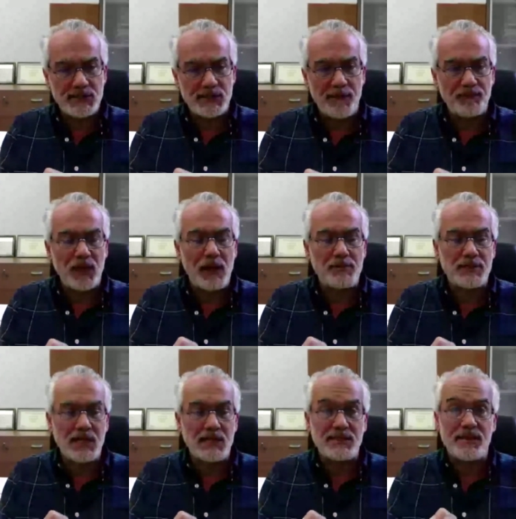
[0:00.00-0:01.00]
Sometimes
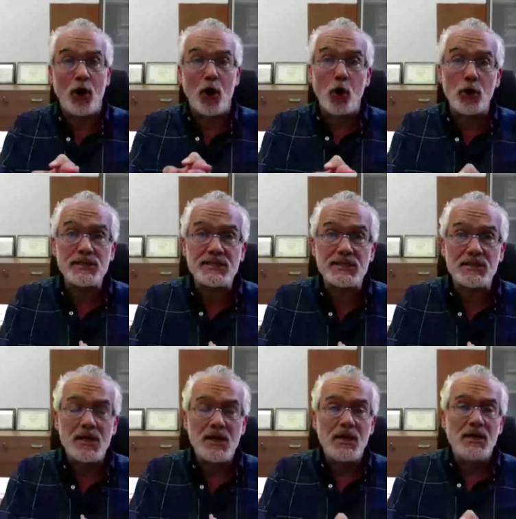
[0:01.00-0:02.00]
it's the horse,
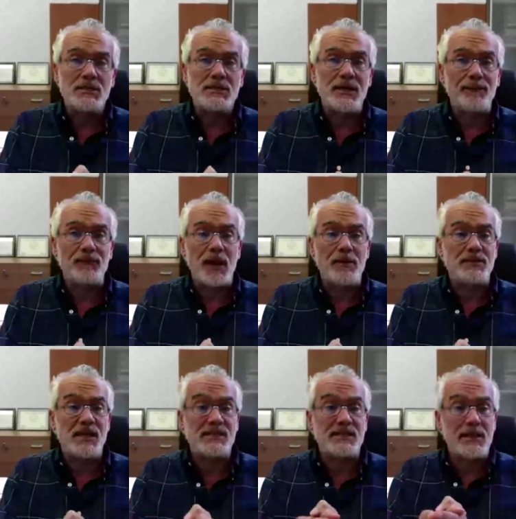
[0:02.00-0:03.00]
sometimes
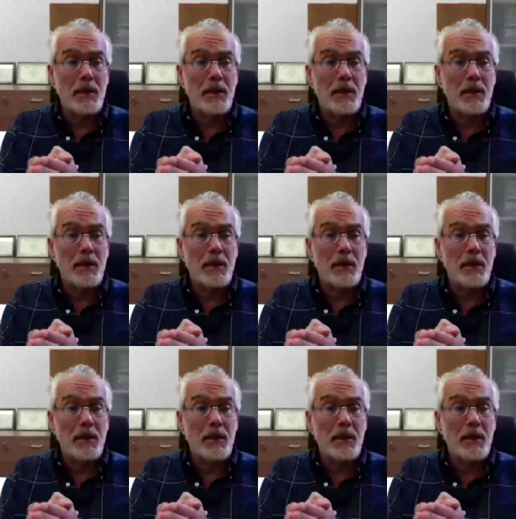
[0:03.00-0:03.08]
it's the